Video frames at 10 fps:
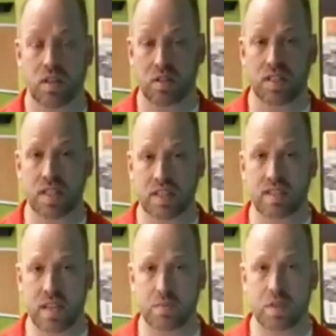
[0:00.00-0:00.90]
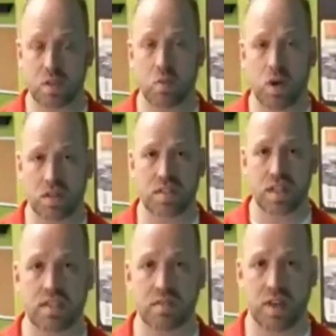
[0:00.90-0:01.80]
There's 6 steps to the wants and
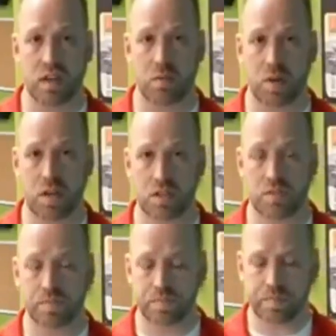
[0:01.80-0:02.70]
evaluation.